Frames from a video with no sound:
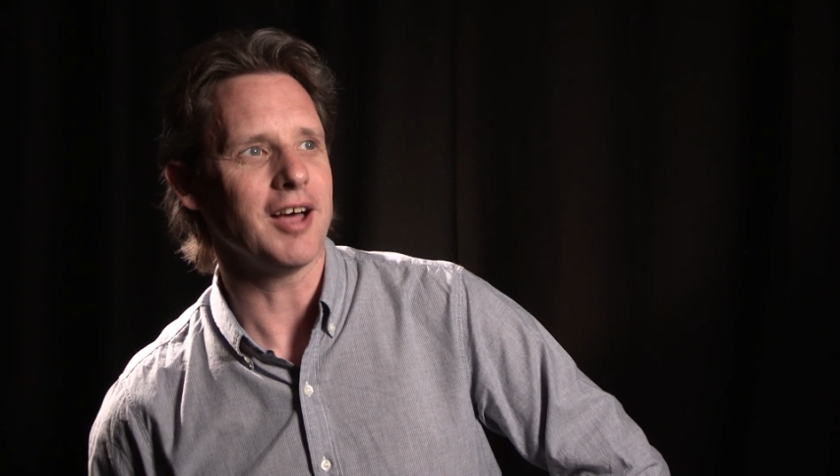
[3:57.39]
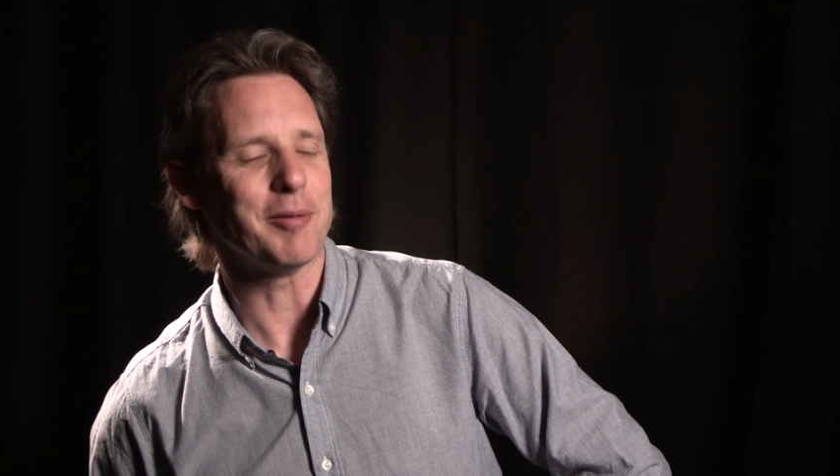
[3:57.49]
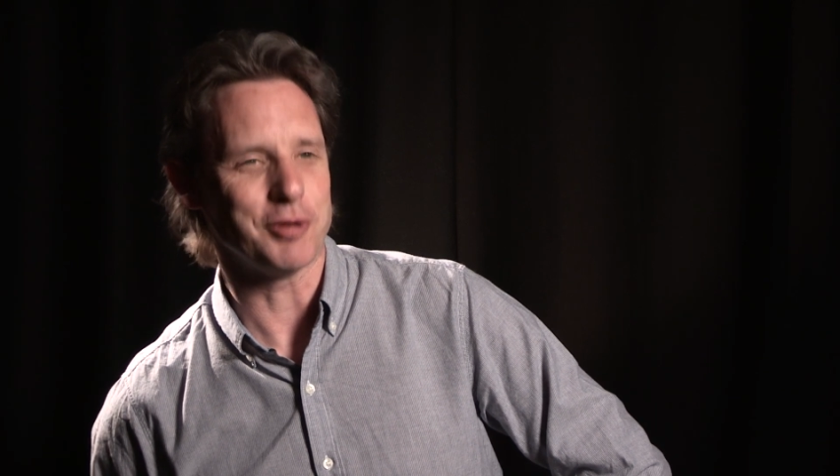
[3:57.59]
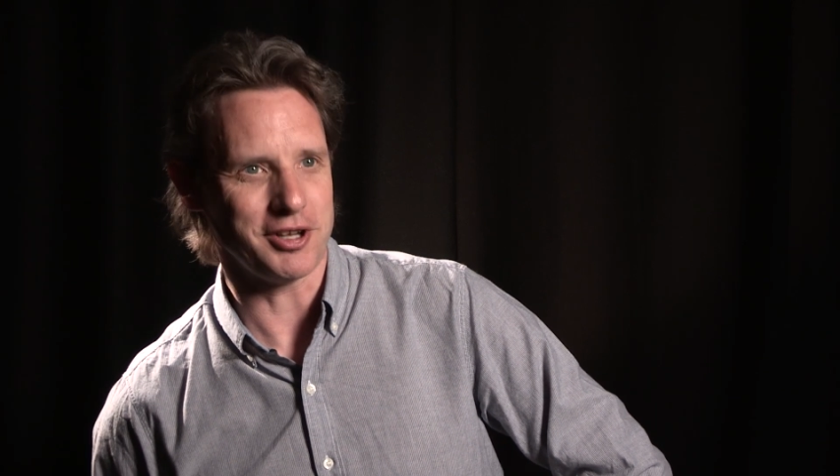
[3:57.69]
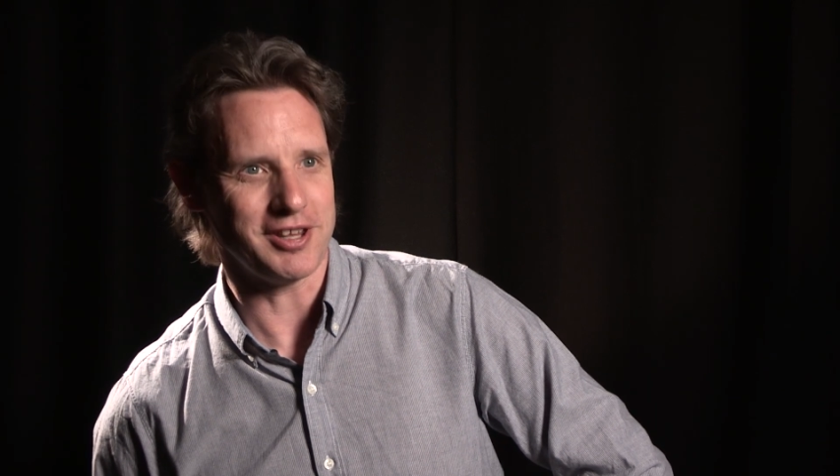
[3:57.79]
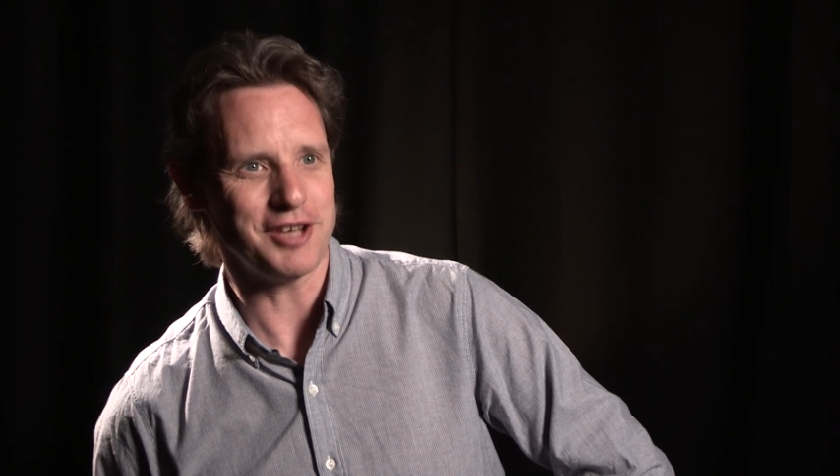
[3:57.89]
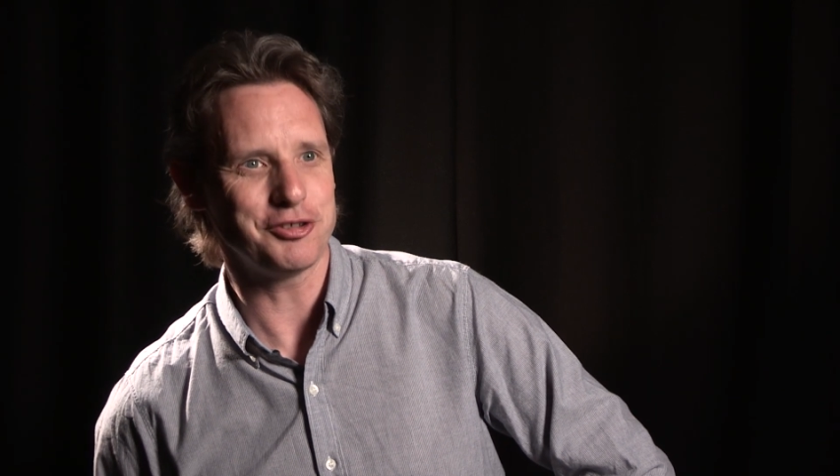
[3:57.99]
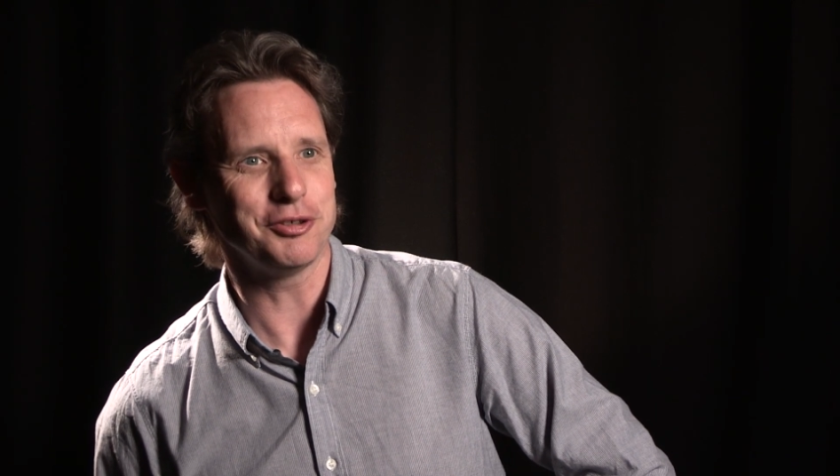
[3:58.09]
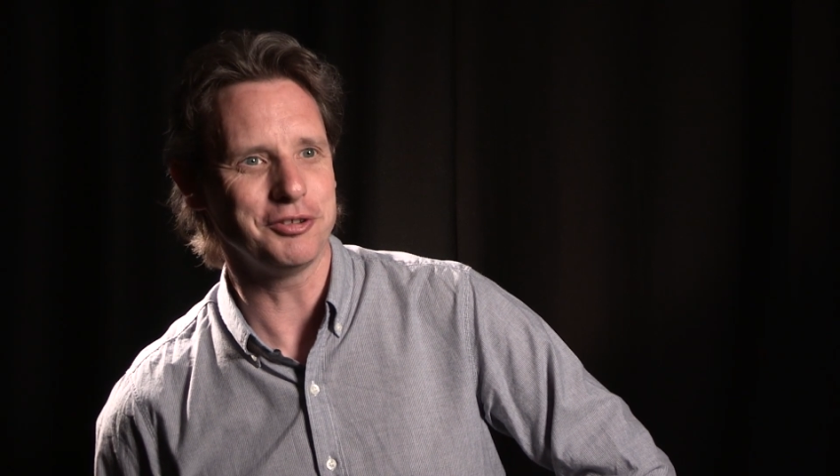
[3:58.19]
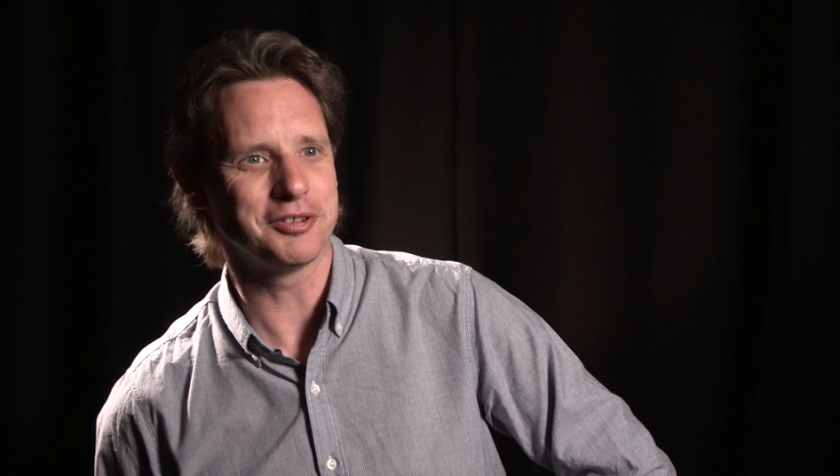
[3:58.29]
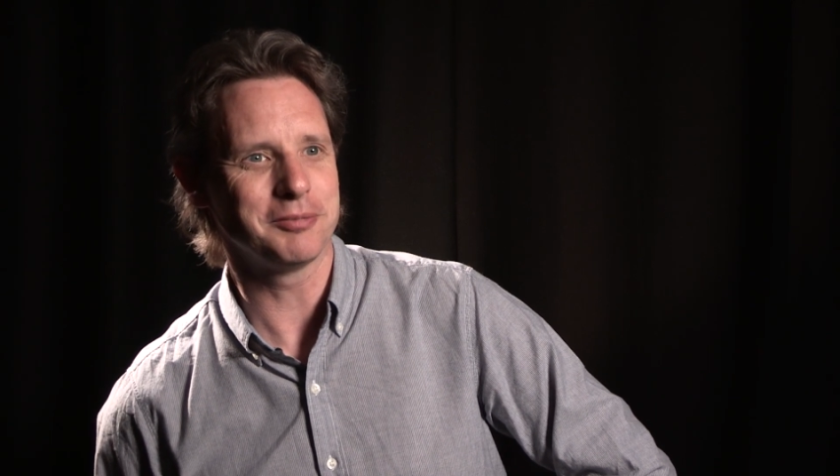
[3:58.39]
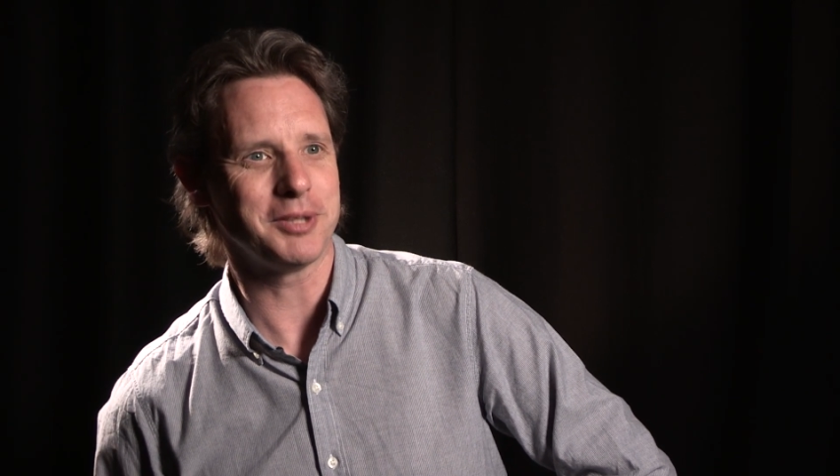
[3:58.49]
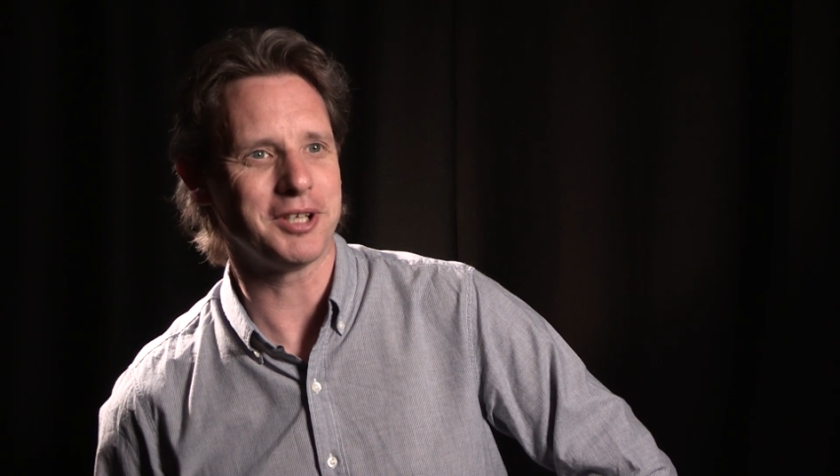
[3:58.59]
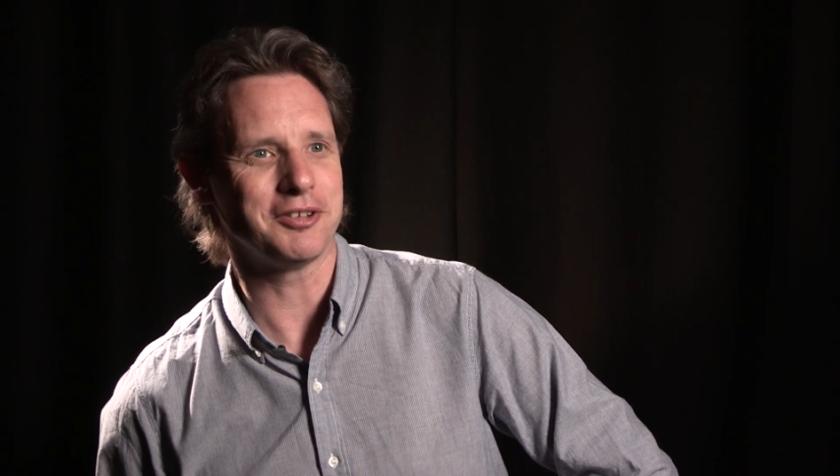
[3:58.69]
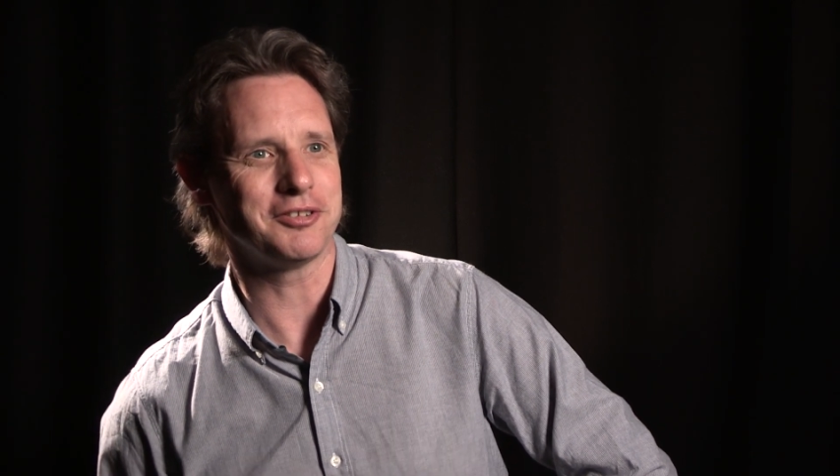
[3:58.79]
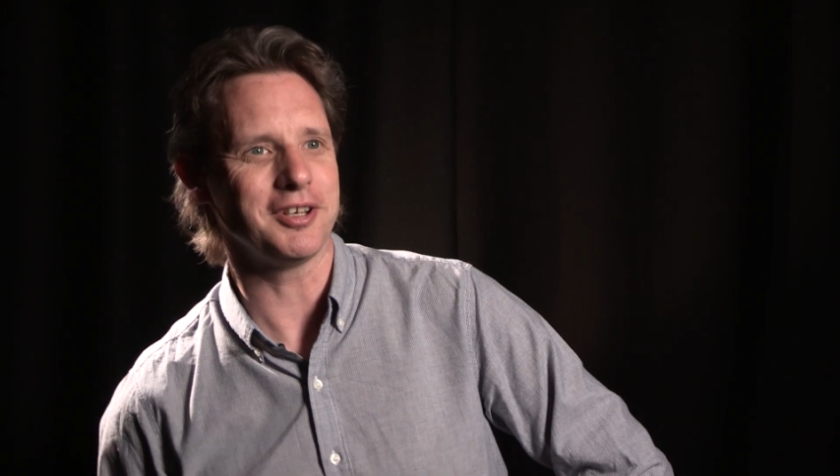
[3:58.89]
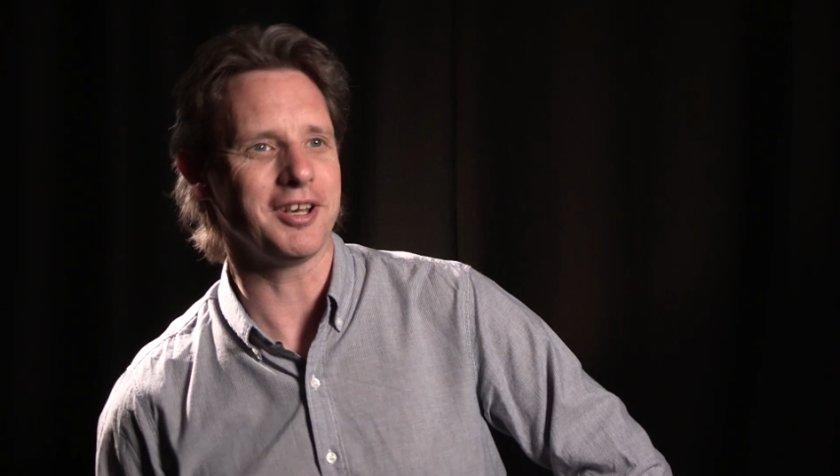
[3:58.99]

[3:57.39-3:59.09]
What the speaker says: I'm not in their shoes because